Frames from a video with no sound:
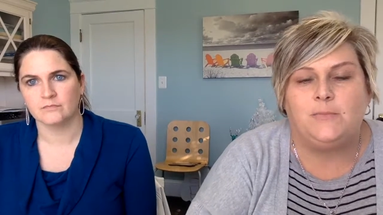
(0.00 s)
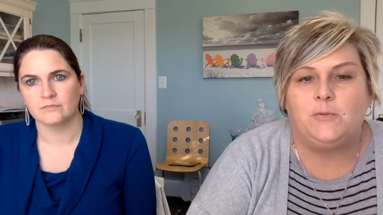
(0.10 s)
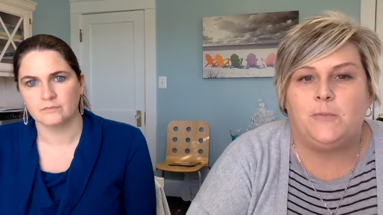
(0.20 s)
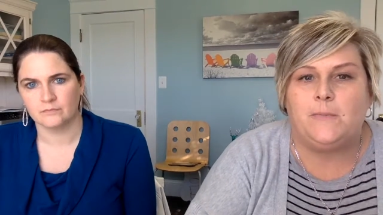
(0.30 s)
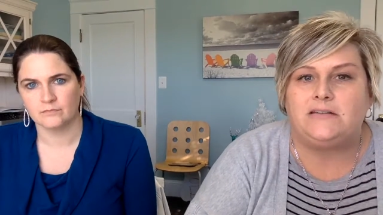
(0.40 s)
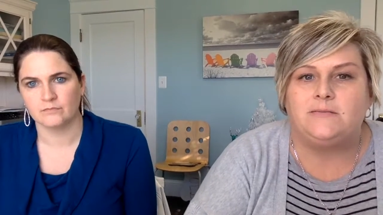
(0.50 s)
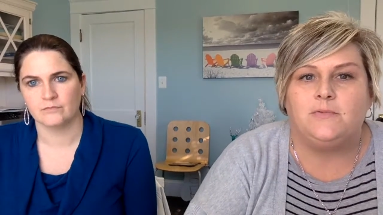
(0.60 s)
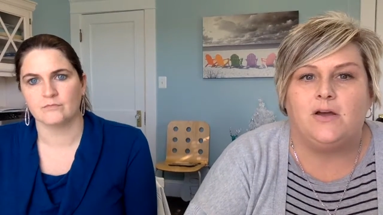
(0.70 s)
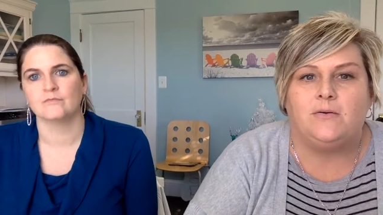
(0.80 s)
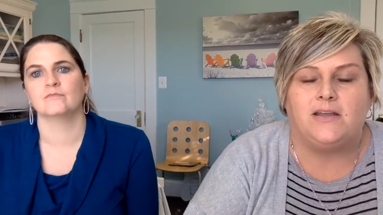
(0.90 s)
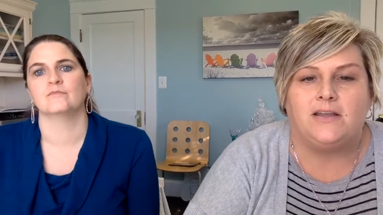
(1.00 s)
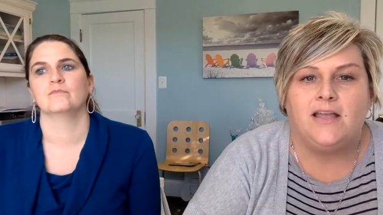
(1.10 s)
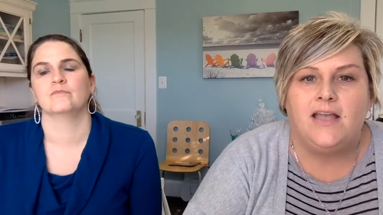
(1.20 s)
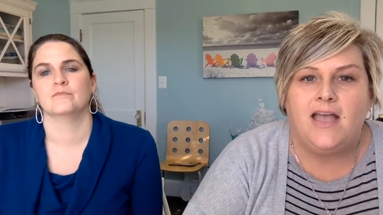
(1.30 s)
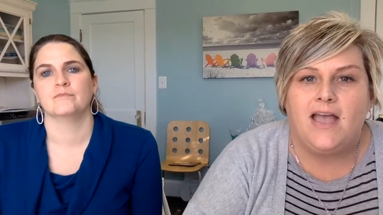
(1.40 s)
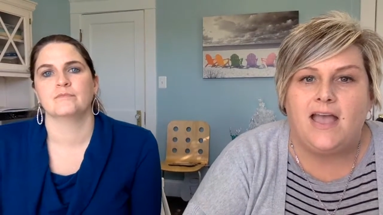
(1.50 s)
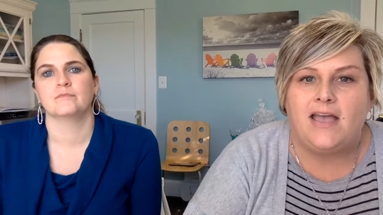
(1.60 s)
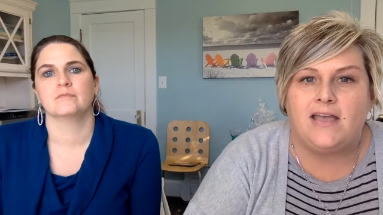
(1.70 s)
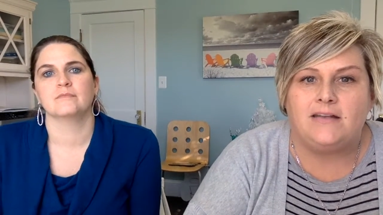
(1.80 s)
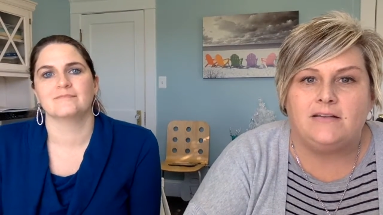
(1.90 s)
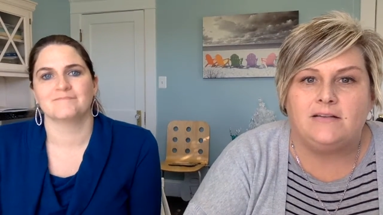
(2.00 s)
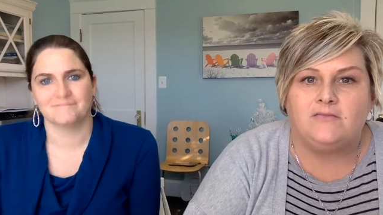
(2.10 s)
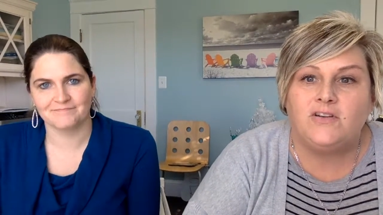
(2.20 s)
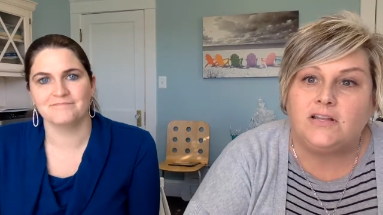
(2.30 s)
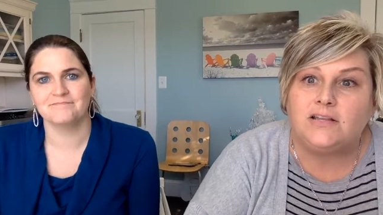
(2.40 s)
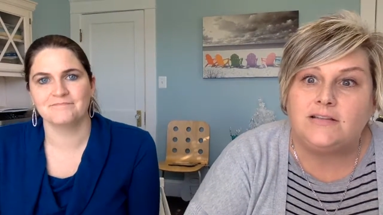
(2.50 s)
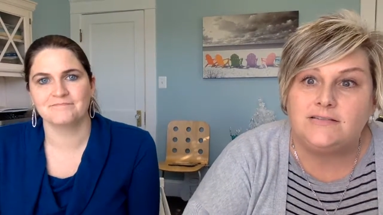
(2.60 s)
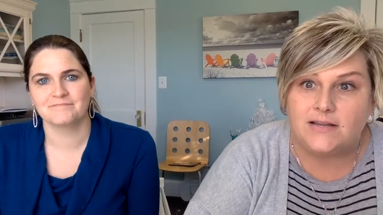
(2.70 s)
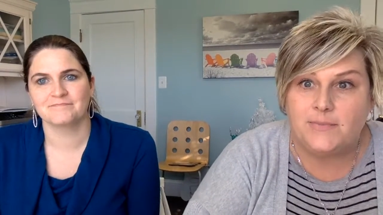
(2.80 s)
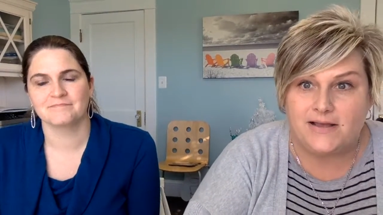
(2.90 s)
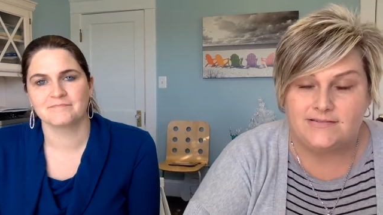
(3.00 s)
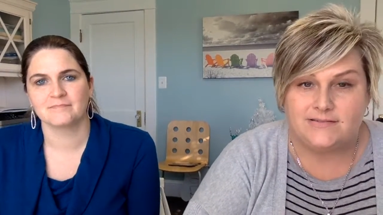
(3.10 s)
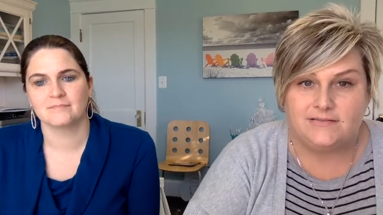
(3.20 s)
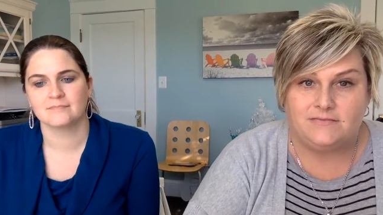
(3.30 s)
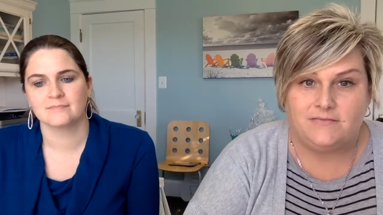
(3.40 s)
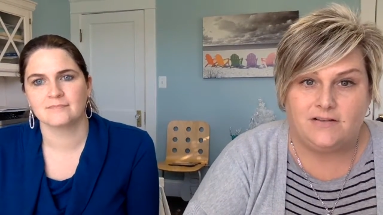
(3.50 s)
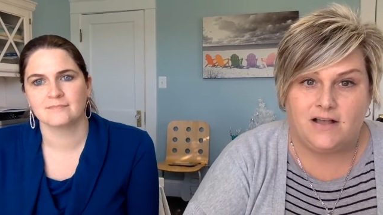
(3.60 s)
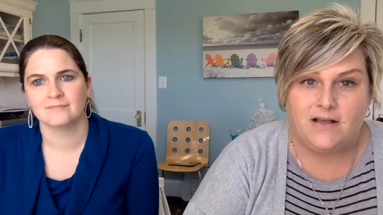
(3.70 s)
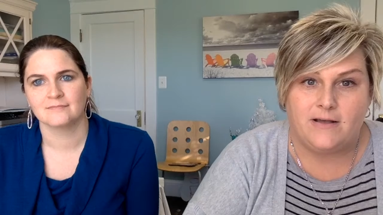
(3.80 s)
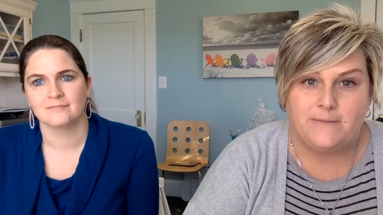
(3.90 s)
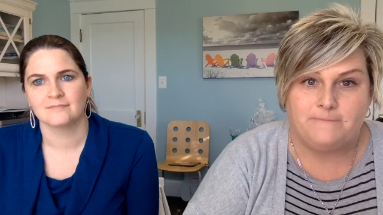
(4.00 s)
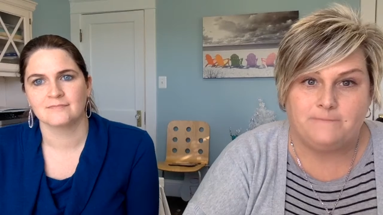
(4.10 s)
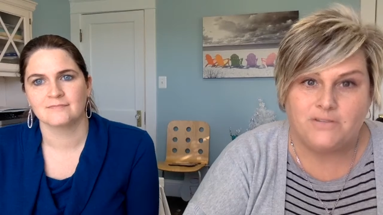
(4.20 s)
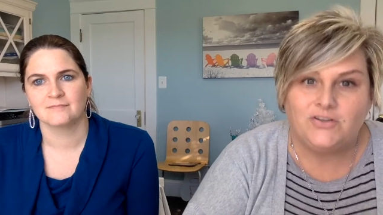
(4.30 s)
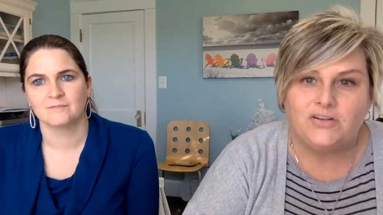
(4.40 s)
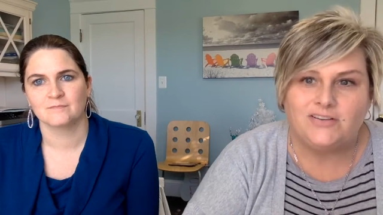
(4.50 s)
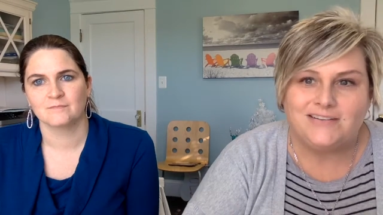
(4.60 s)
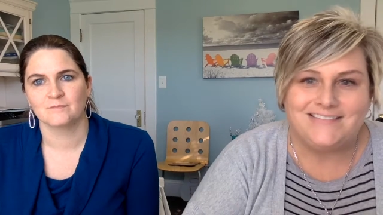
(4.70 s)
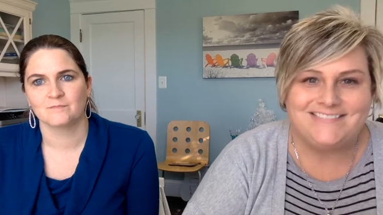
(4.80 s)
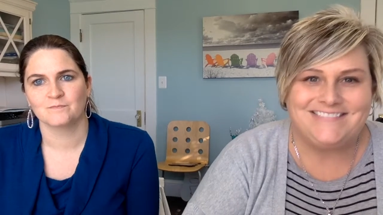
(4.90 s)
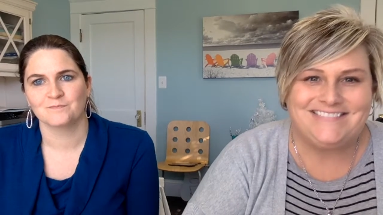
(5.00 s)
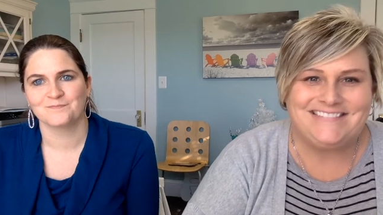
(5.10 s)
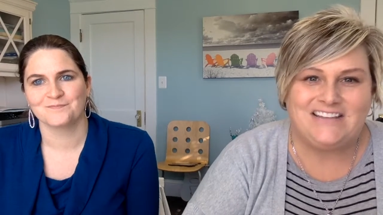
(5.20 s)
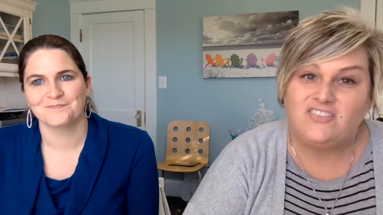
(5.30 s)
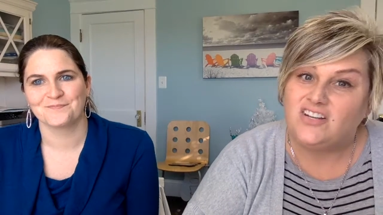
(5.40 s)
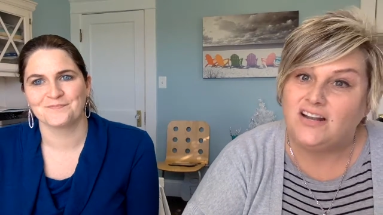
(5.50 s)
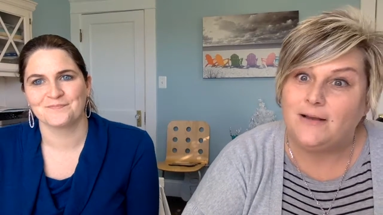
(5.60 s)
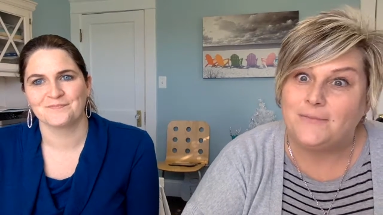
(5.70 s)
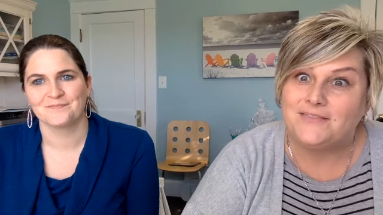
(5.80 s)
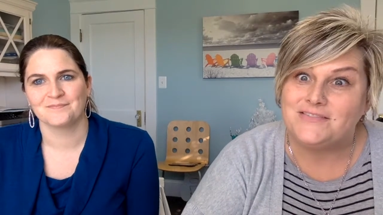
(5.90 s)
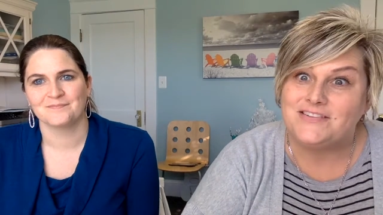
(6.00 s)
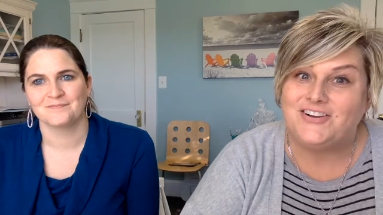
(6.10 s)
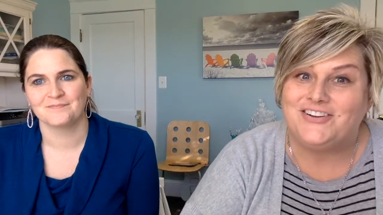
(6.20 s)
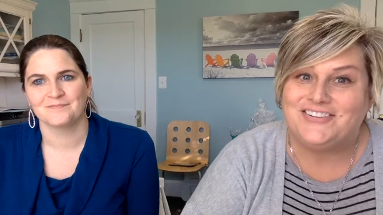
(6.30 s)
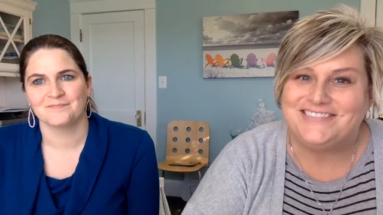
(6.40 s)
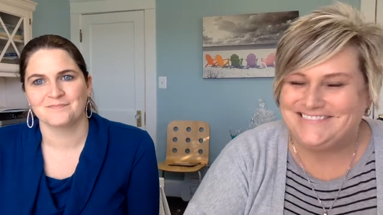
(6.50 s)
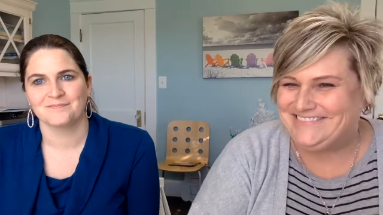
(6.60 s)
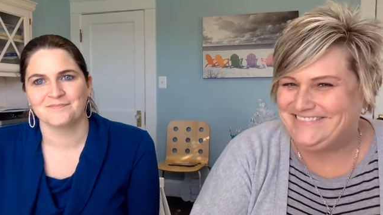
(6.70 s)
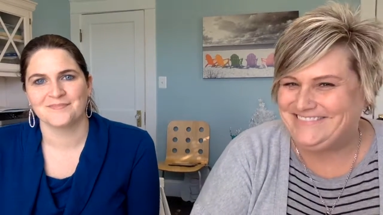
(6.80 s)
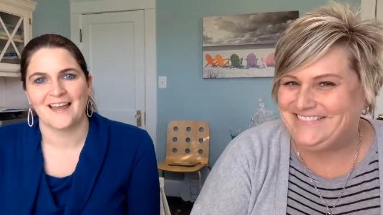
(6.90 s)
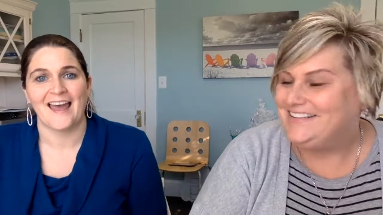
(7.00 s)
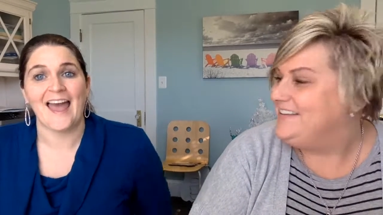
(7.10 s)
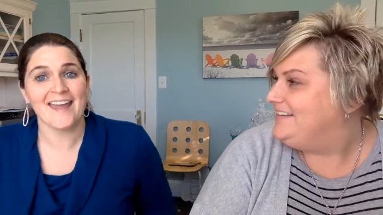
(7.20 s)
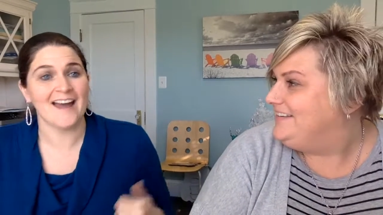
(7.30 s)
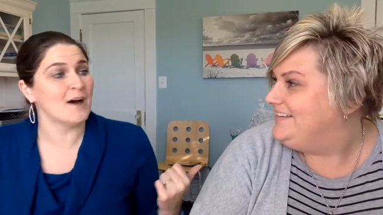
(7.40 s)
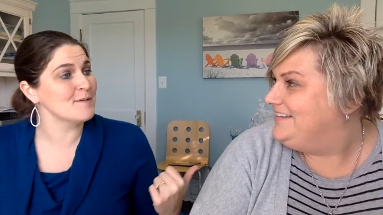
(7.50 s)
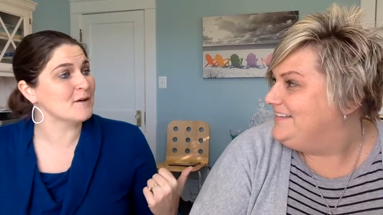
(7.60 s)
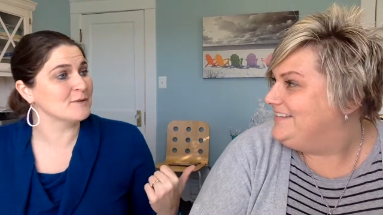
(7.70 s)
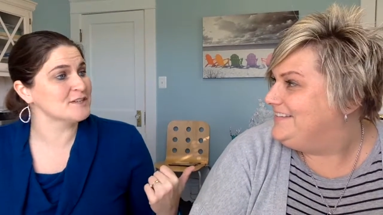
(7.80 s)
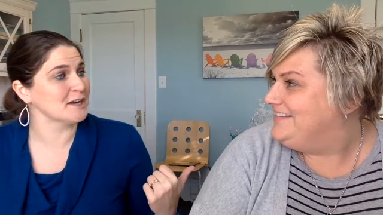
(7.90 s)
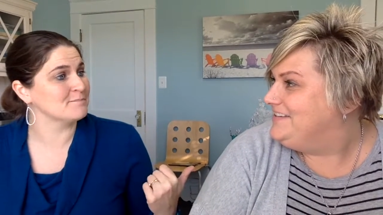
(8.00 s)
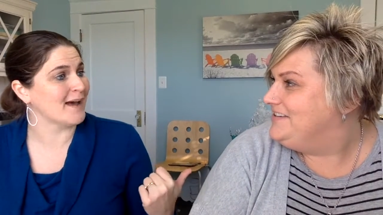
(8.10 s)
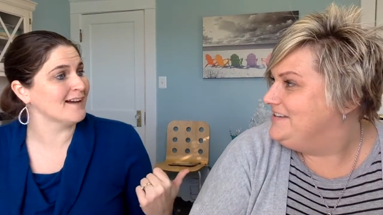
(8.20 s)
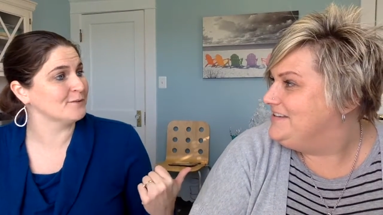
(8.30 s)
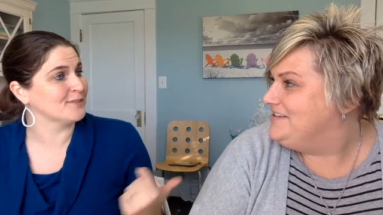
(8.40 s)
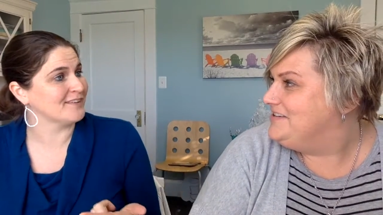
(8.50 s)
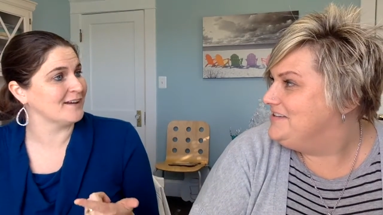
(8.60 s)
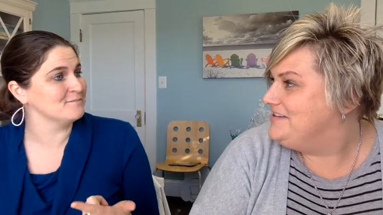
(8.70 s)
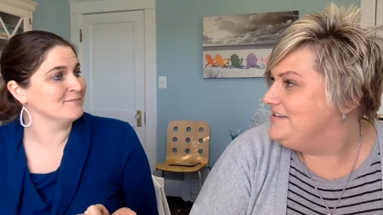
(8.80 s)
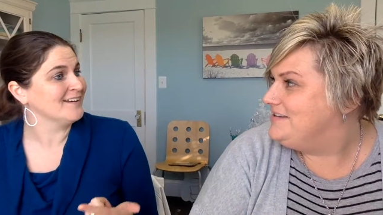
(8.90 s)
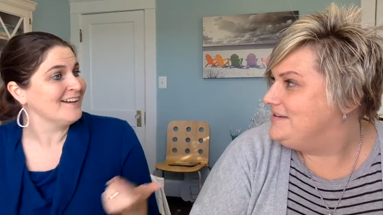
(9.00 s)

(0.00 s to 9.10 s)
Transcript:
Speaker 1: Keep your momentum going, and really stay positive um, you can do it. If you need
Speaker 2: help, give us a call. Hey, how about we check back with them?